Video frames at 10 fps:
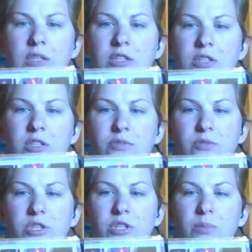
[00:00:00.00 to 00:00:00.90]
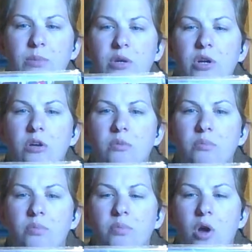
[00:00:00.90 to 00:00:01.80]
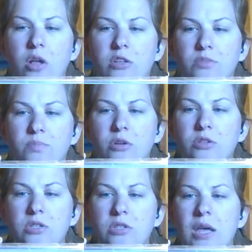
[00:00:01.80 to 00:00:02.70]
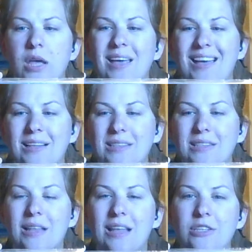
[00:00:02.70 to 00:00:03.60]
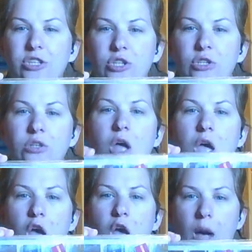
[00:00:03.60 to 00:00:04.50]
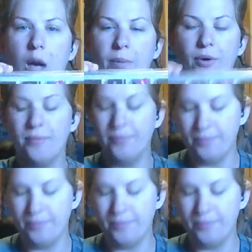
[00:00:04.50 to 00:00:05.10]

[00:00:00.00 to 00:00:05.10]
silvery shimmer, Bronze Burst, and Celestial Copper.